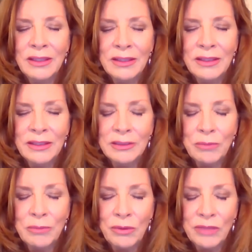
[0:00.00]
As it
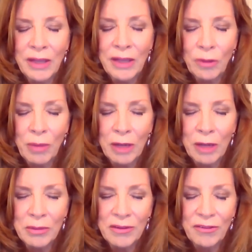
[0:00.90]
moves out the
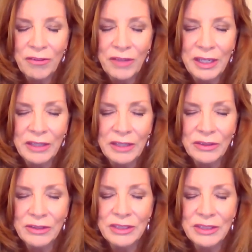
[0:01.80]
bottom of the feet, it
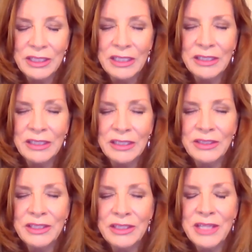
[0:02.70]
turns into
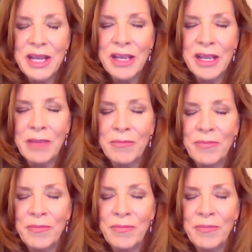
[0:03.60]
steam,